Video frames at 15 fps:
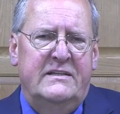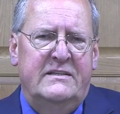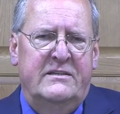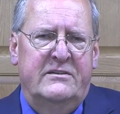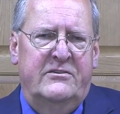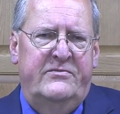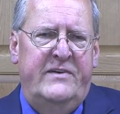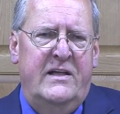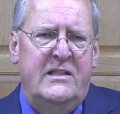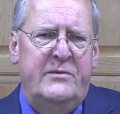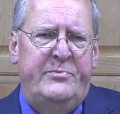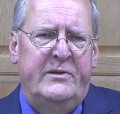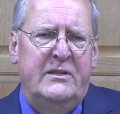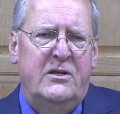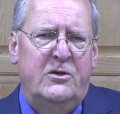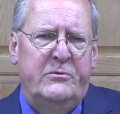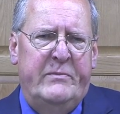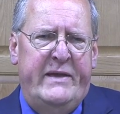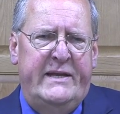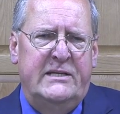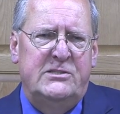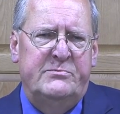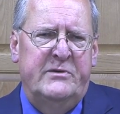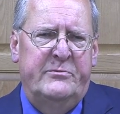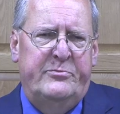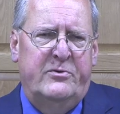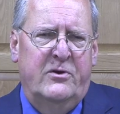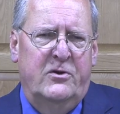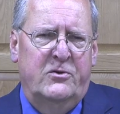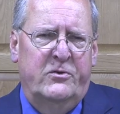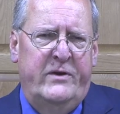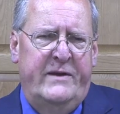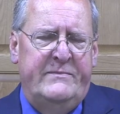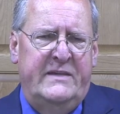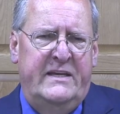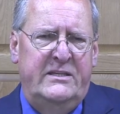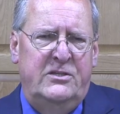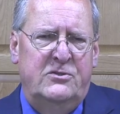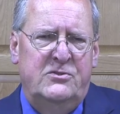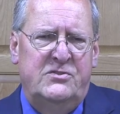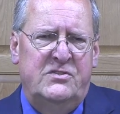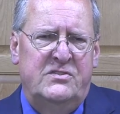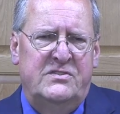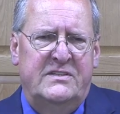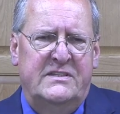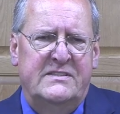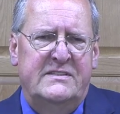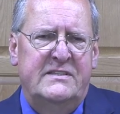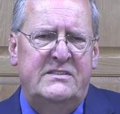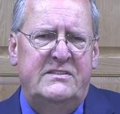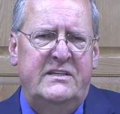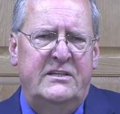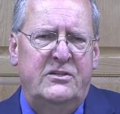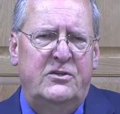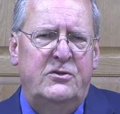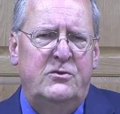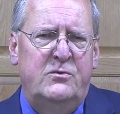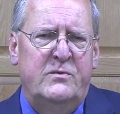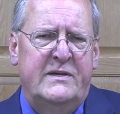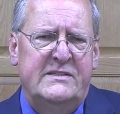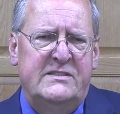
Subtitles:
to develop a load management program that uses existing and new